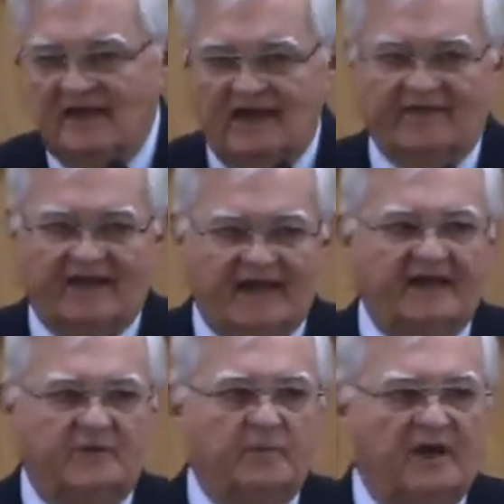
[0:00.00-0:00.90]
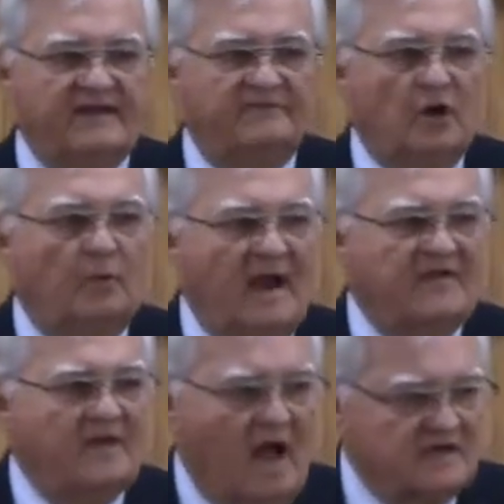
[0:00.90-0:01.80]
and they needed to believe and obey
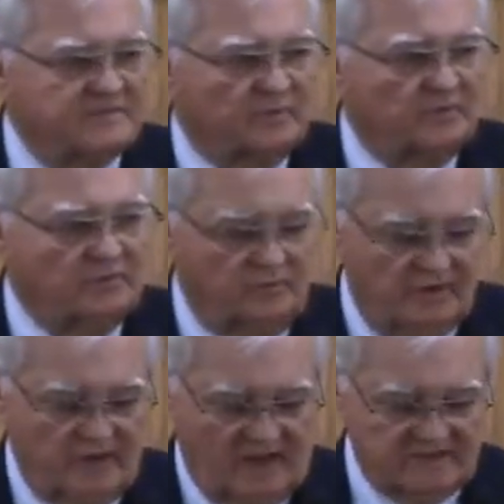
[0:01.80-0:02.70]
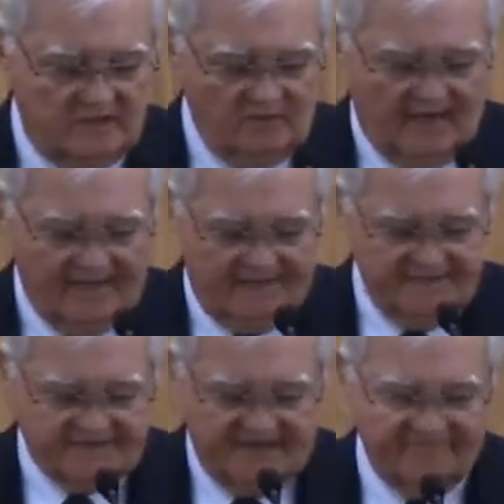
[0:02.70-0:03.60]
the gospel where God's located
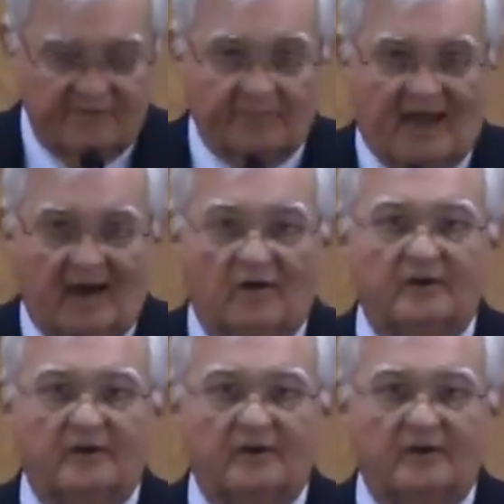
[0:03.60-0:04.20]
his saving power.